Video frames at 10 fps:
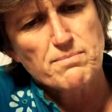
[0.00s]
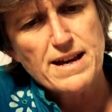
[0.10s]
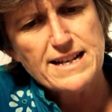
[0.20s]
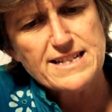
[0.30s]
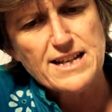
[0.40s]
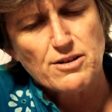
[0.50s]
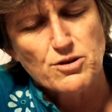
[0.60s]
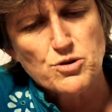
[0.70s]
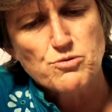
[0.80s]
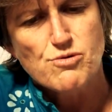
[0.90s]
makes a
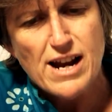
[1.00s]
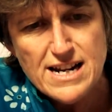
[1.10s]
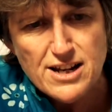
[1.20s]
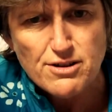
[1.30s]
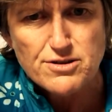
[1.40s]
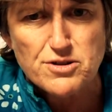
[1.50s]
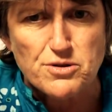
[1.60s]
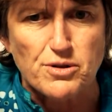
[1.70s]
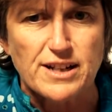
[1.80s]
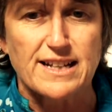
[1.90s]
good radio
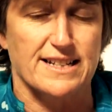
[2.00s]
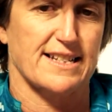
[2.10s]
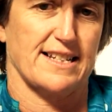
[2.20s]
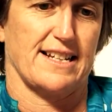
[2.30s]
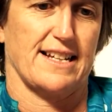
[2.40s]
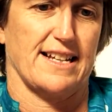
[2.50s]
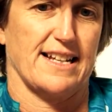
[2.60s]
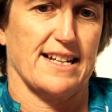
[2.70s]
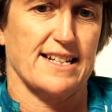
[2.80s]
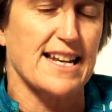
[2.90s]
story is
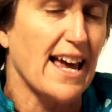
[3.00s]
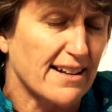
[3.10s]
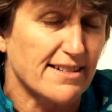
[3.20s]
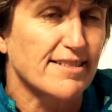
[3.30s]
talent.